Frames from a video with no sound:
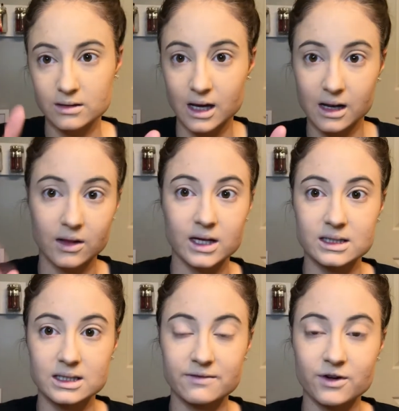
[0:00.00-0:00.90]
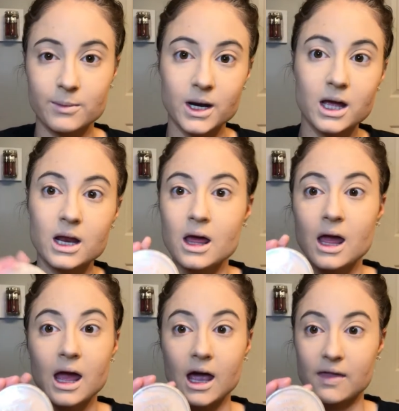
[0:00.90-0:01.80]
kind of let it sit for a minute,
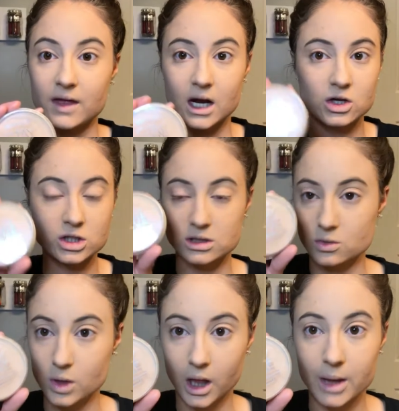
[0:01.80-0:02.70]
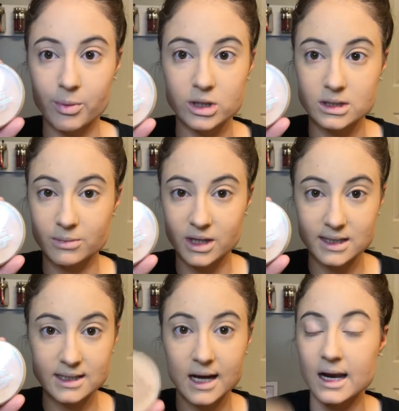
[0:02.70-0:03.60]
and then I'll just quickly put some of
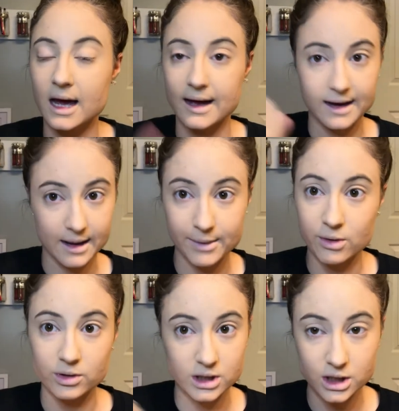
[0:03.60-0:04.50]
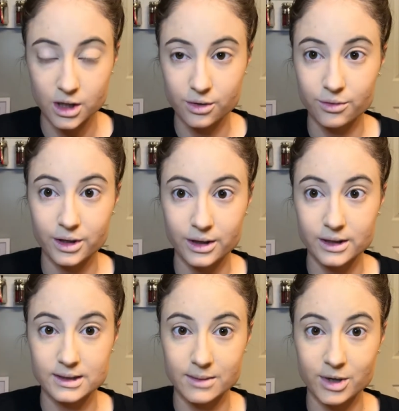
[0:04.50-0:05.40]
this on and I'm out to go in
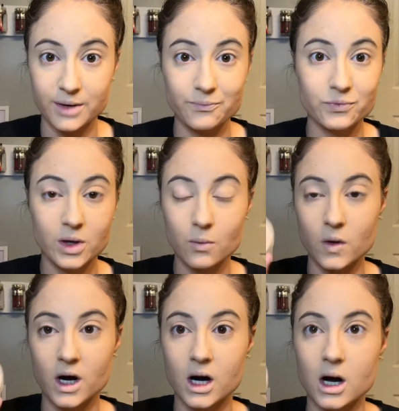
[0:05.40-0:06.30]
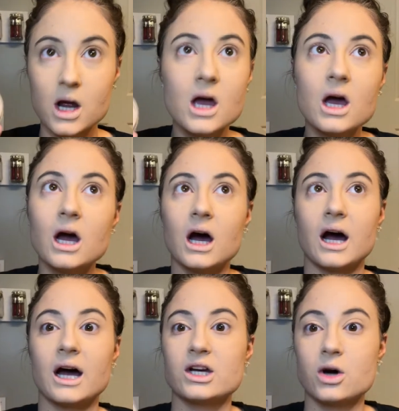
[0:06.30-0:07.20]
the summer, where
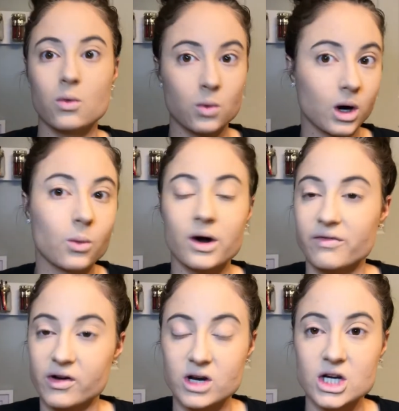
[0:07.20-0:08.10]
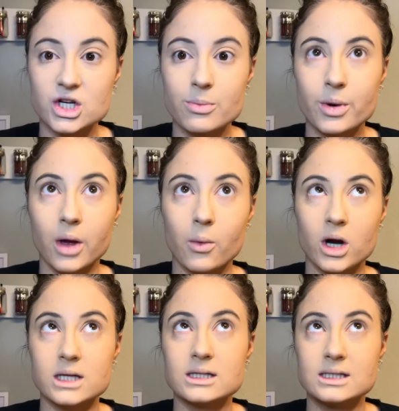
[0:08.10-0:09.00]
I don't want to wear foundation but I
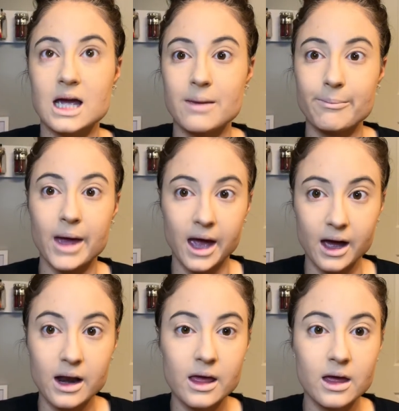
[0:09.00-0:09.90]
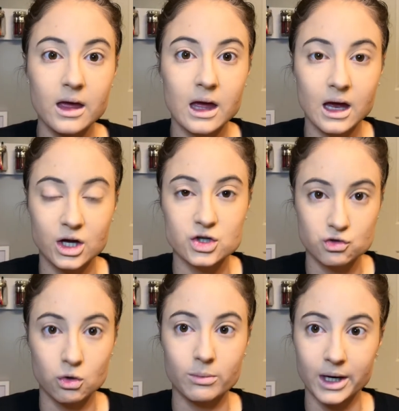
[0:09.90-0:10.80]
want to stay matte and
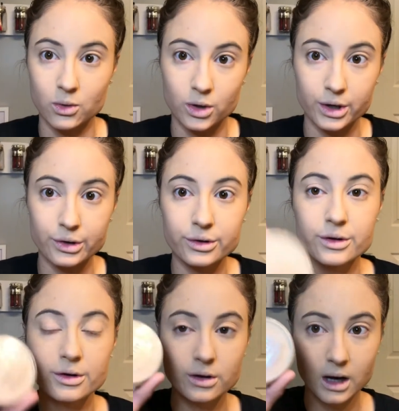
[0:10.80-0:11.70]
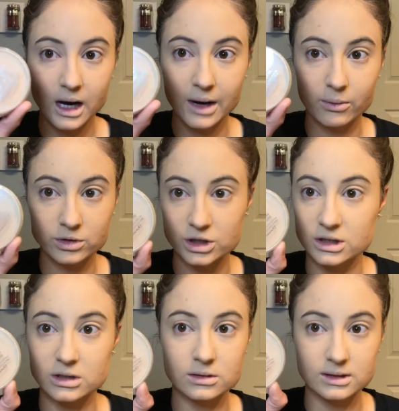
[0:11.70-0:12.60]
control my oil. I will
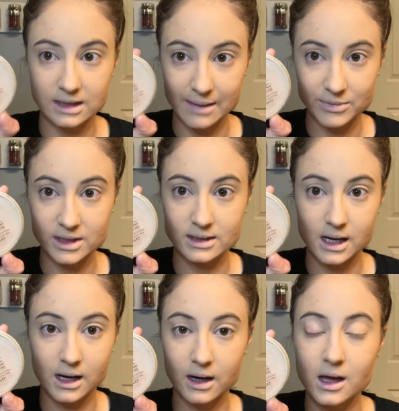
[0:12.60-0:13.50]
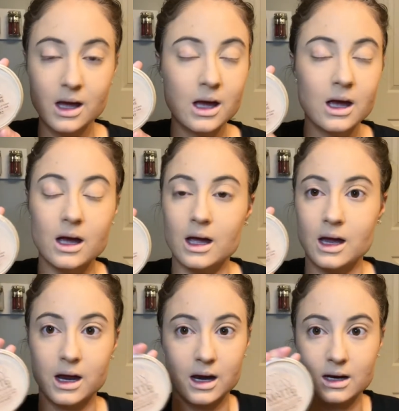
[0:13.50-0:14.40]
just slap this on,
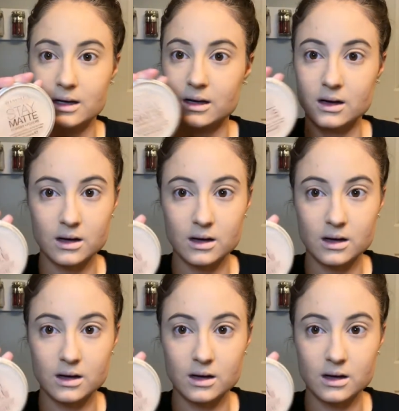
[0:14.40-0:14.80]
and